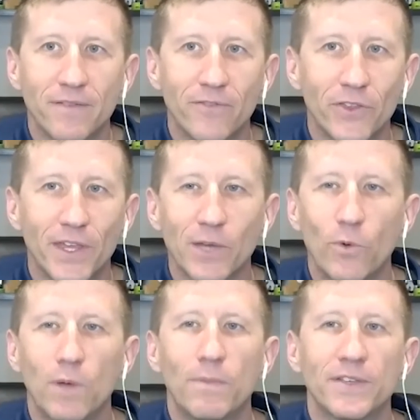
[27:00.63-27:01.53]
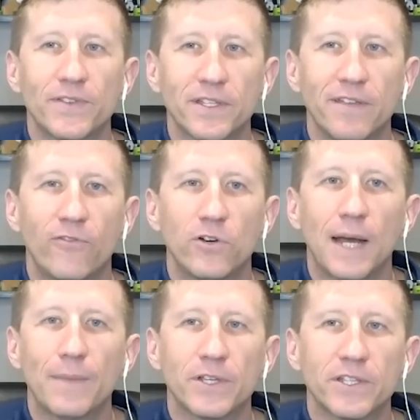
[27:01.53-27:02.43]
if you're thinking 1x64
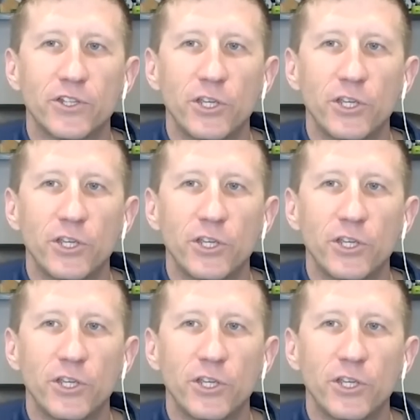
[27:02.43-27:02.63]
optics on